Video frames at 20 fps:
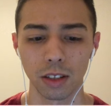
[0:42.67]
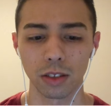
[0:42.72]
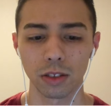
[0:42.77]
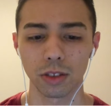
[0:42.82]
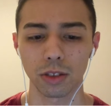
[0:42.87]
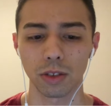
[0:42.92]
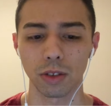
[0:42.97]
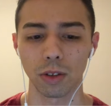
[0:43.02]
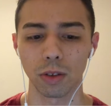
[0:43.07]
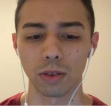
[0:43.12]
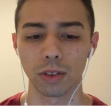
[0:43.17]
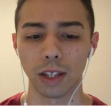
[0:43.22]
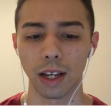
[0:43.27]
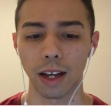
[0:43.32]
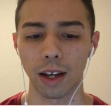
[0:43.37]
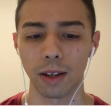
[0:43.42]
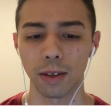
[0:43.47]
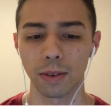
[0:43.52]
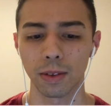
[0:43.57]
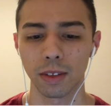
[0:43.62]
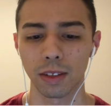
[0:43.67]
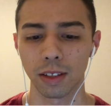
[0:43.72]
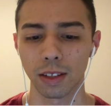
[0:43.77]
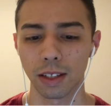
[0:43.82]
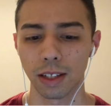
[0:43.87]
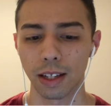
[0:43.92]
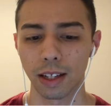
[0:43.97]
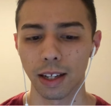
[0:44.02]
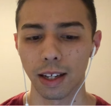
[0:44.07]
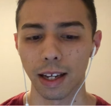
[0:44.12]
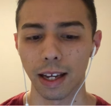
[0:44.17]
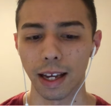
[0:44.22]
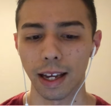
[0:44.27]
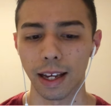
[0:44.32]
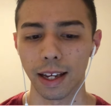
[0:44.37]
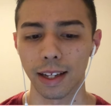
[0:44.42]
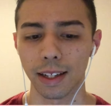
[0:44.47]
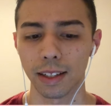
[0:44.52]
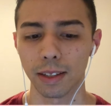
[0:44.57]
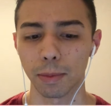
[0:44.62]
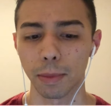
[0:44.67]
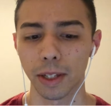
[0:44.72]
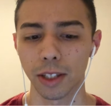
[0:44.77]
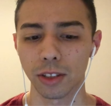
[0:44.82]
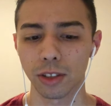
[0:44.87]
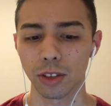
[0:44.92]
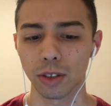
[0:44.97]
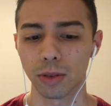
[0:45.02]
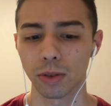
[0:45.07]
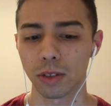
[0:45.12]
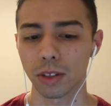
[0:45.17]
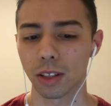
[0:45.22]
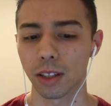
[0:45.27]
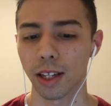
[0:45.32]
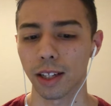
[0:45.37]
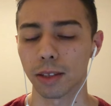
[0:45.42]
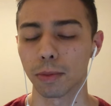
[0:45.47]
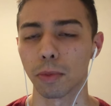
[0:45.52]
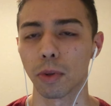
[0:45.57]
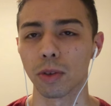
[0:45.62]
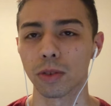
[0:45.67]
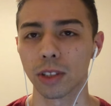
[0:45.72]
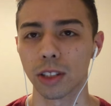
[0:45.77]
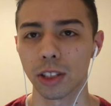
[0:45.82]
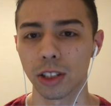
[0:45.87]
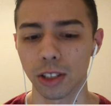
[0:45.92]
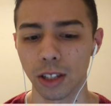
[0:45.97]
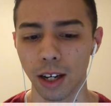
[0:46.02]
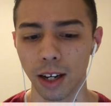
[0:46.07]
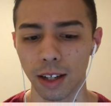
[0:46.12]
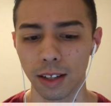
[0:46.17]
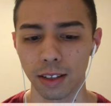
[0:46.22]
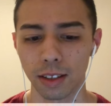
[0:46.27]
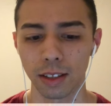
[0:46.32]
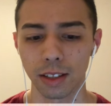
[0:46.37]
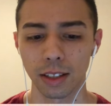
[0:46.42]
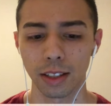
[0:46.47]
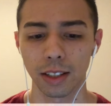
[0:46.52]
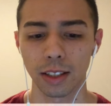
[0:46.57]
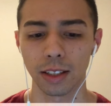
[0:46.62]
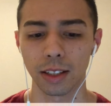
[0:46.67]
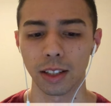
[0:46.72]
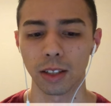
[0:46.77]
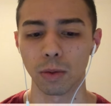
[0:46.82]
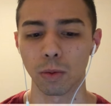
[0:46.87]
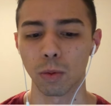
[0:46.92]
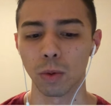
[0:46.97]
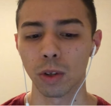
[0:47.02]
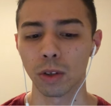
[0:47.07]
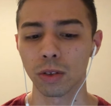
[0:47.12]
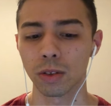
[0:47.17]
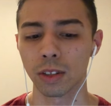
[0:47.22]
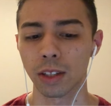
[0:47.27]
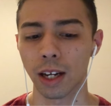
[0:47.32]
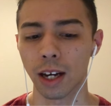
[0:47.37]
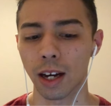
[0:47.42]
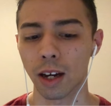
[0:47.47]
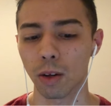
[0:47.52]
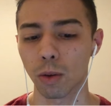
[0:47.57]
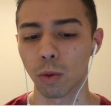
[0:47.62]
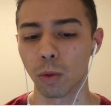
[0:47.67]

scroll down, and make sure you select multi-shot. It will not